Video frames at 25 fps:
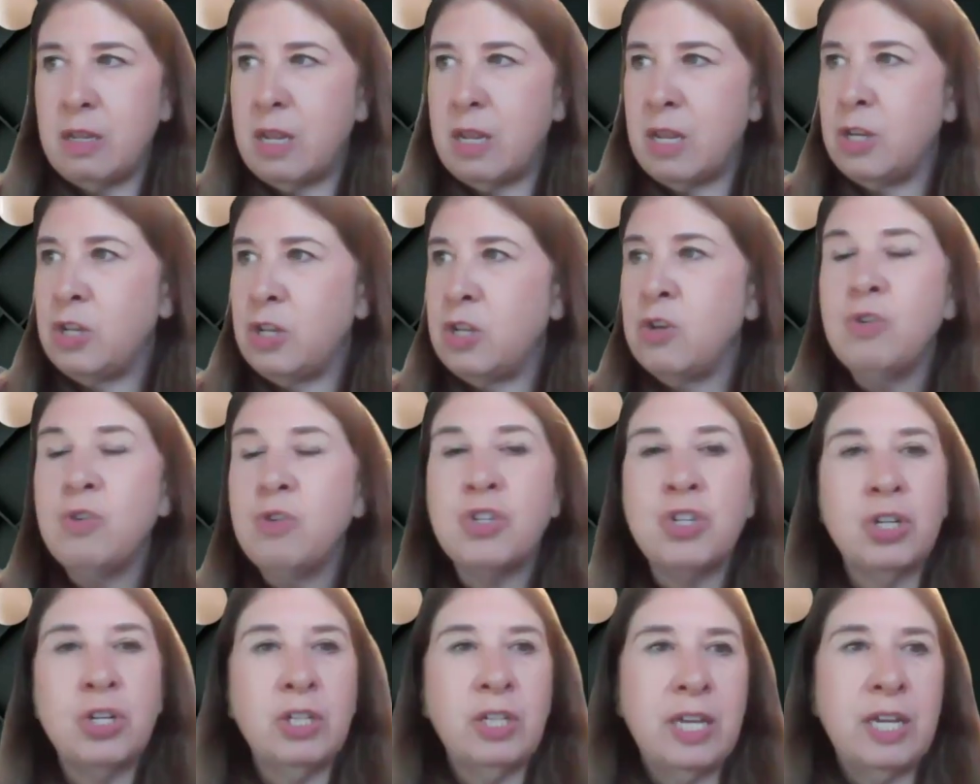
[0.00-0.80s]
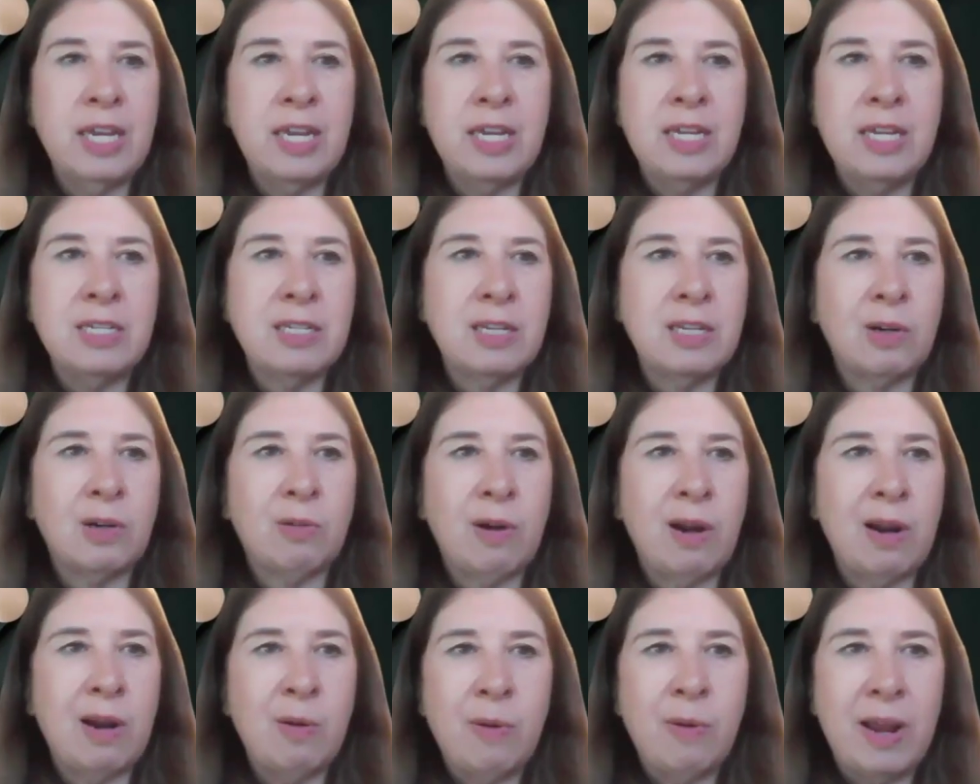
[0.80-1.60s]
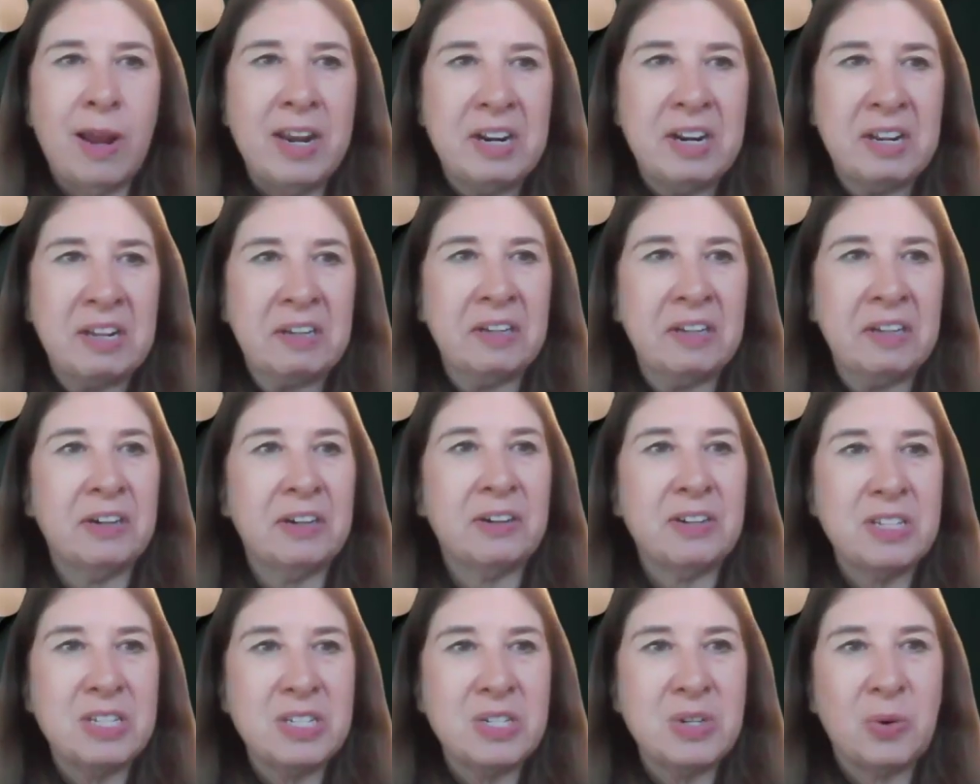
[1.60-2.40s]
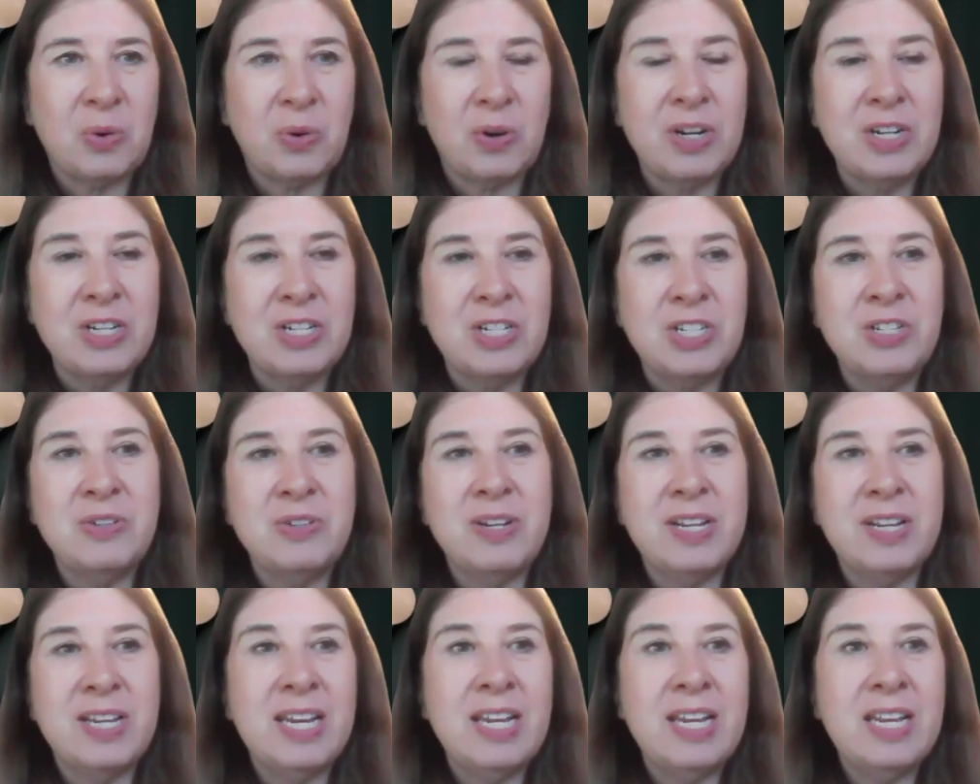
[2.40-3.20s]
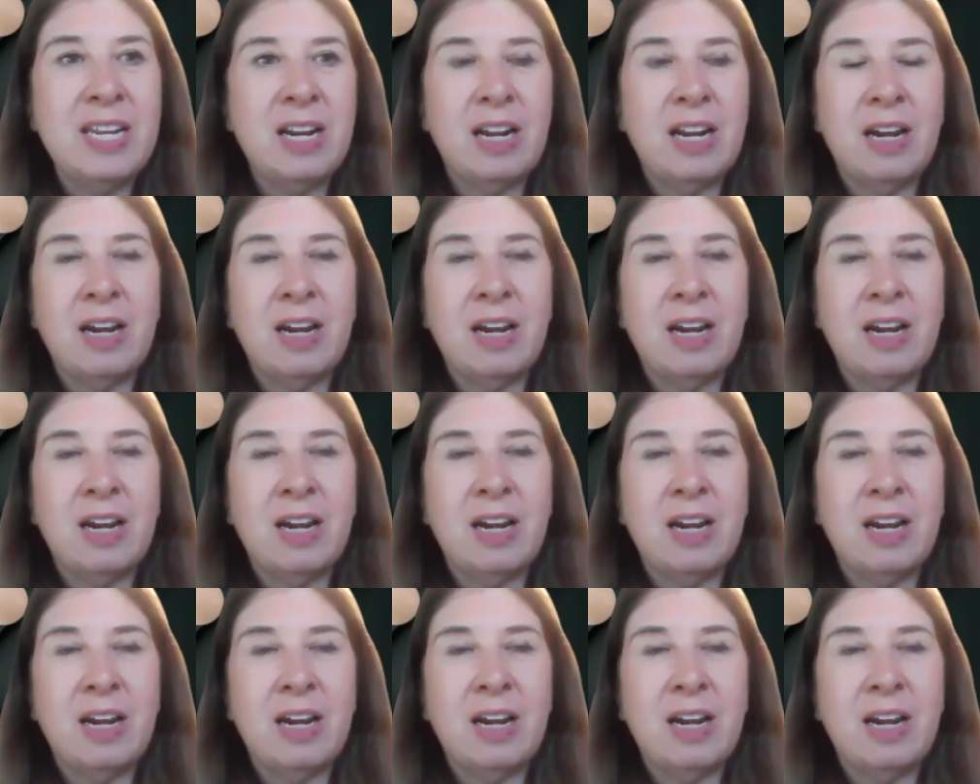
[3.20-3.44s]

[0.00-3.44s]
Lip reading: it usually is a great way to clear a storage unit.